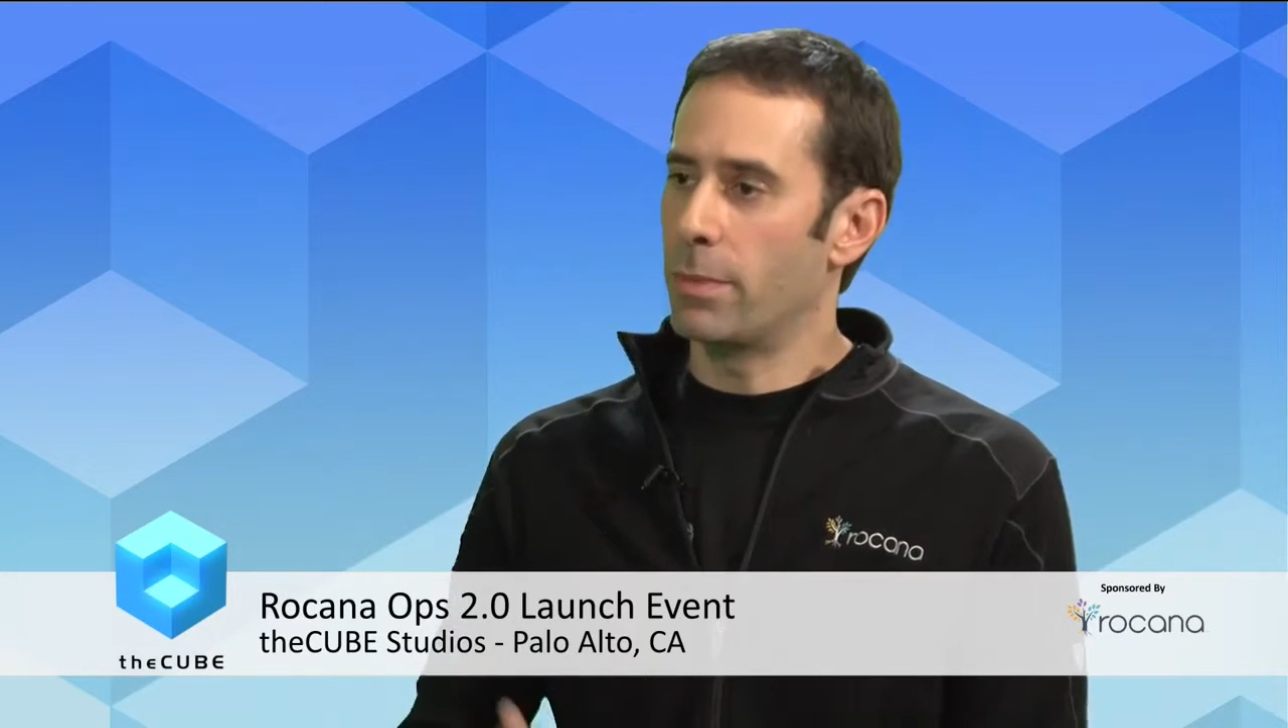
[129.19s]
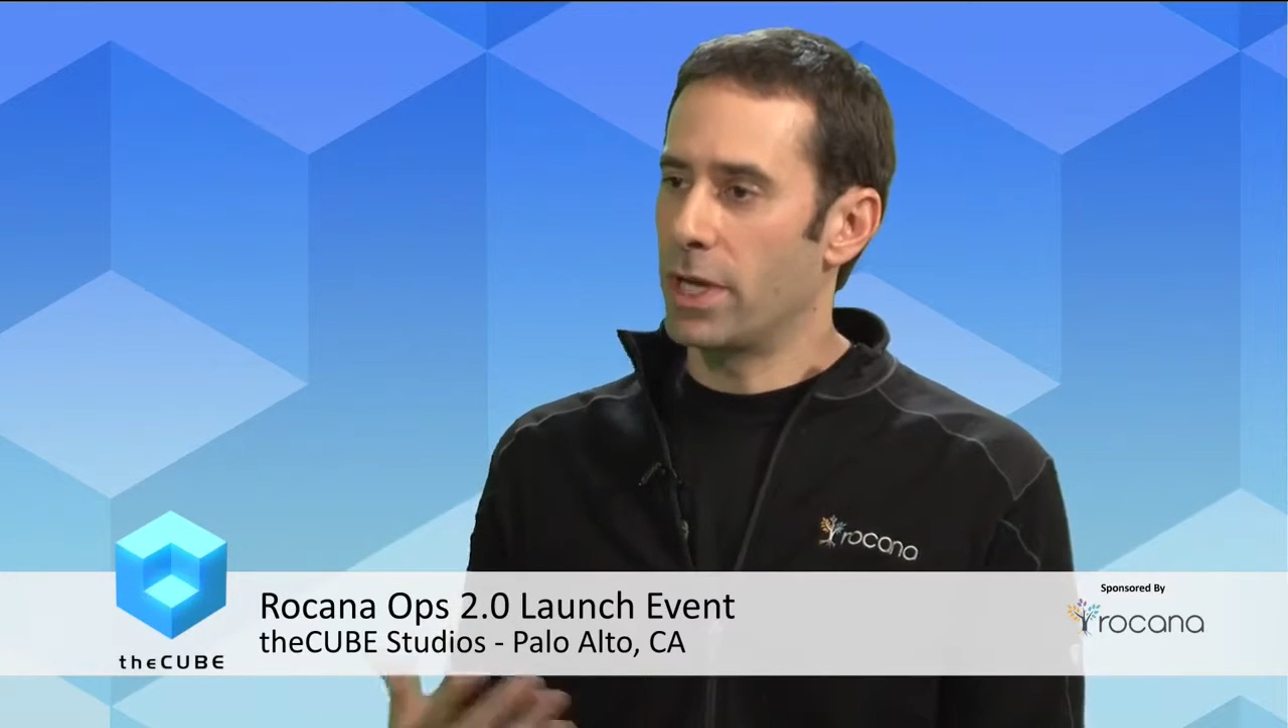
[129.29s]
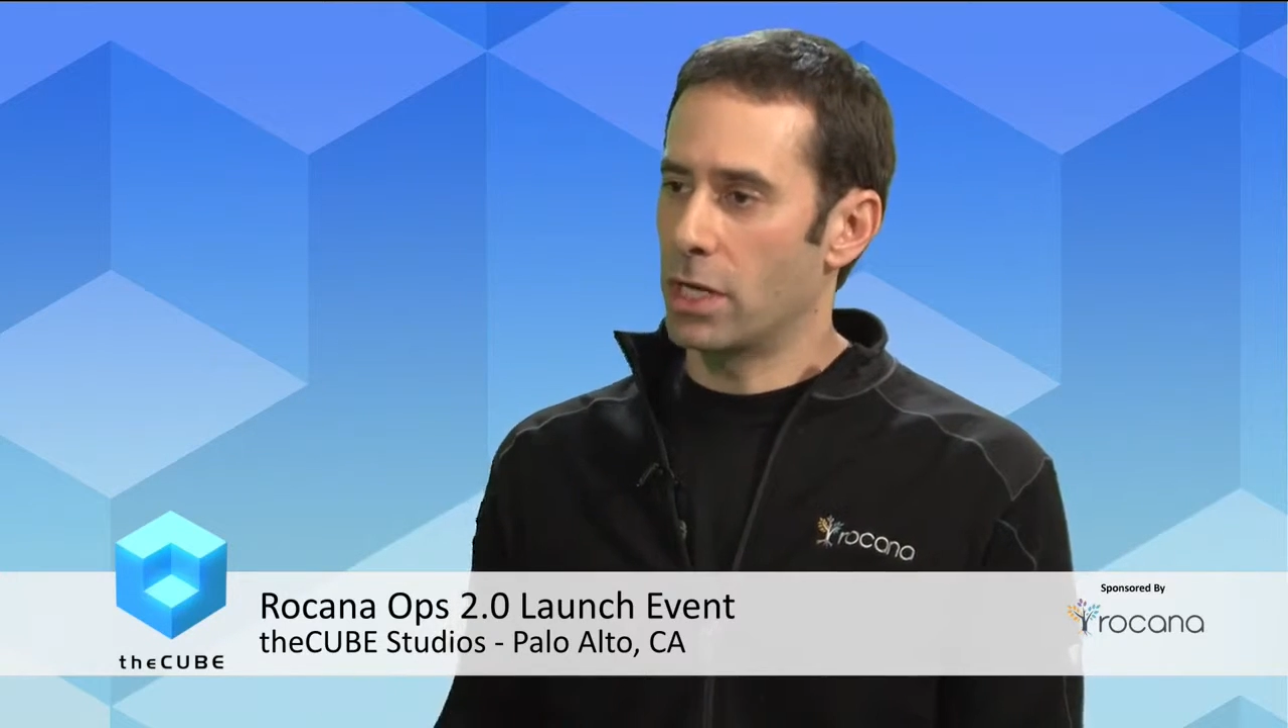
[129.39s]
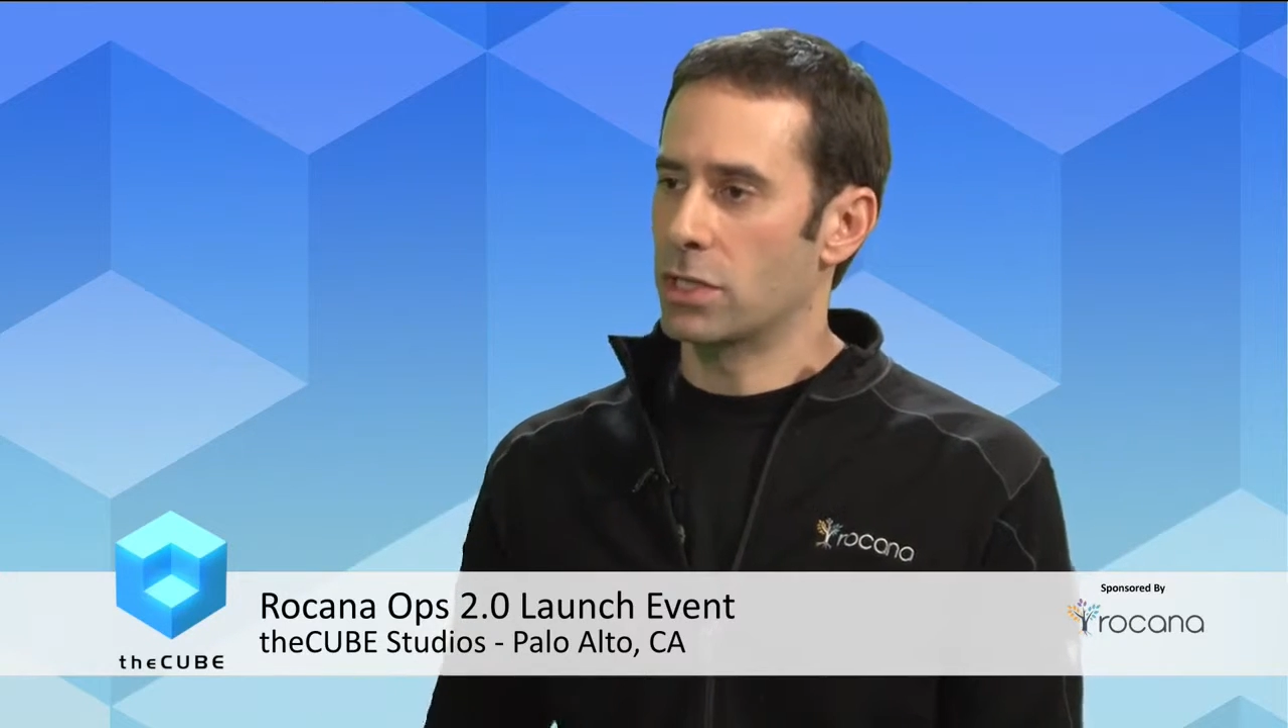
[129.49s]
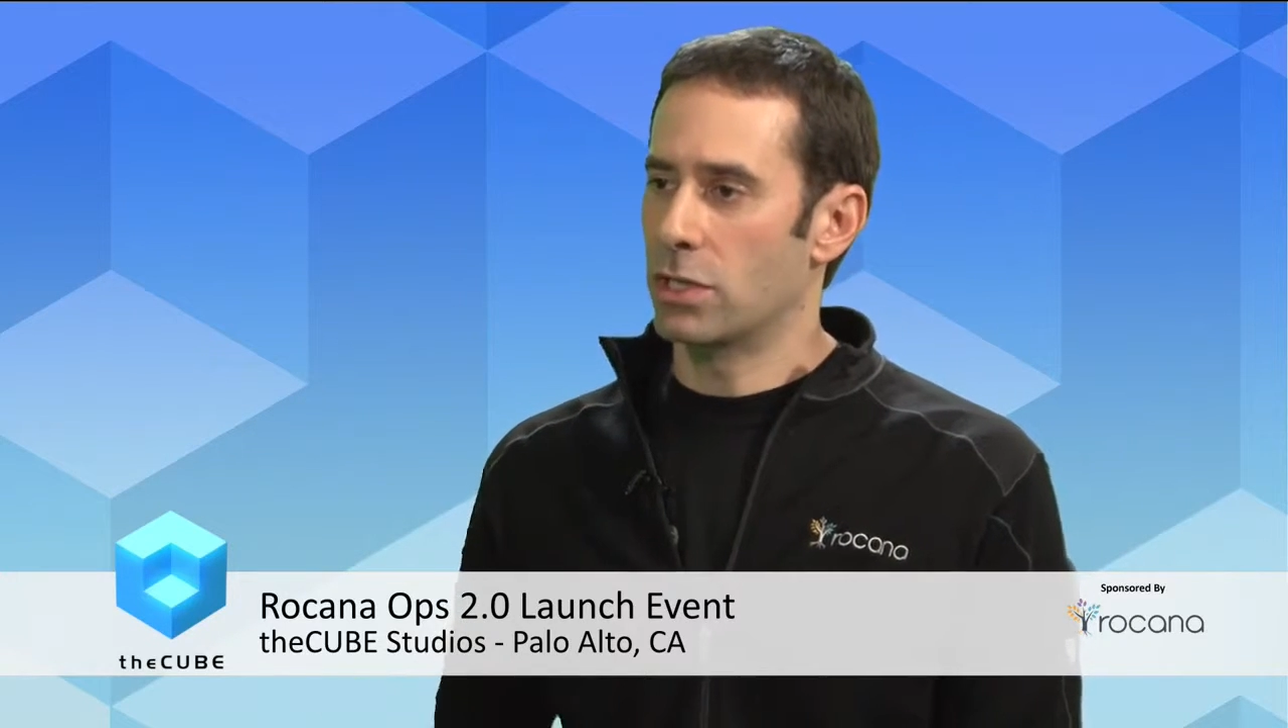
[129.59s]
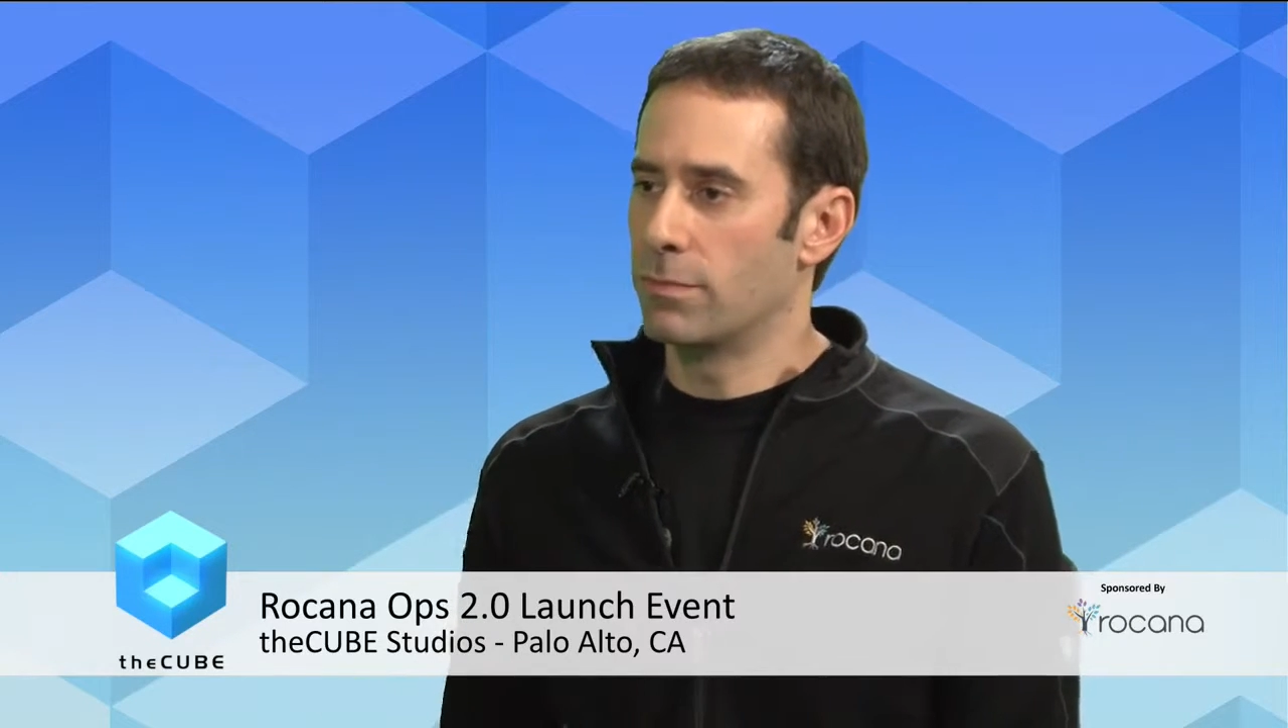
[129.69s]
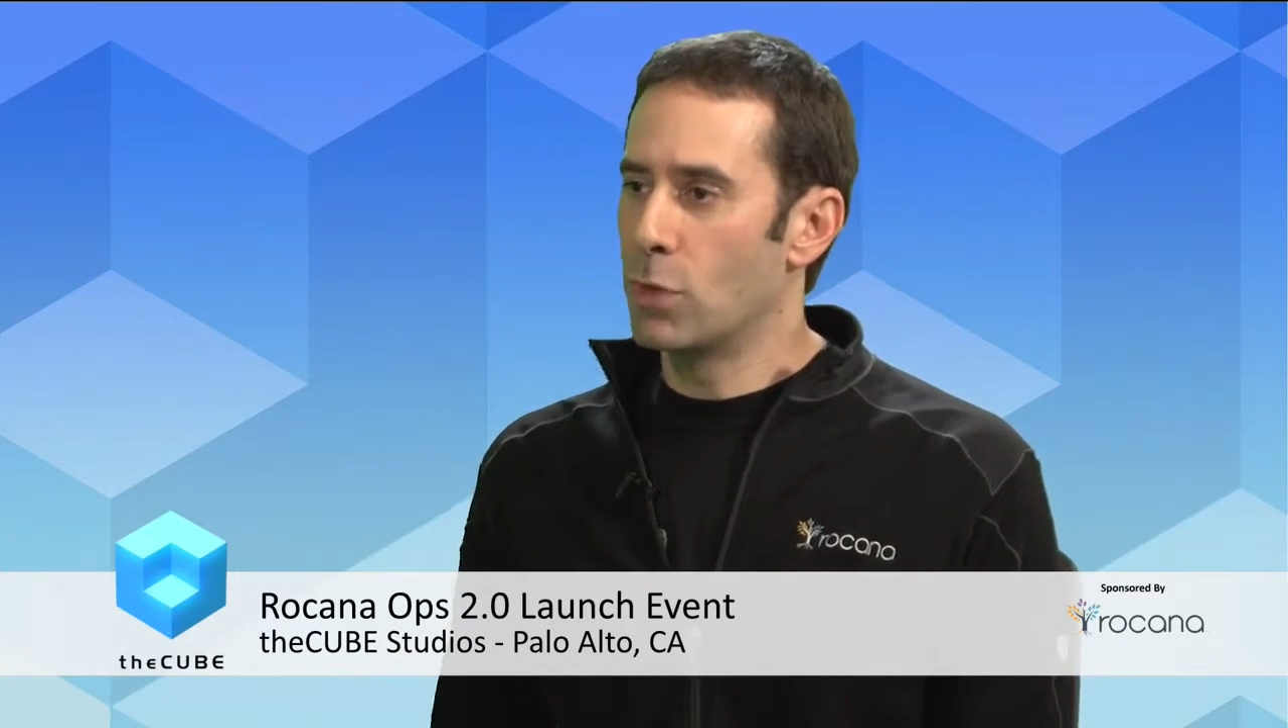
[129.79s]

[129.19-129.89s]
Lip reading: the onset of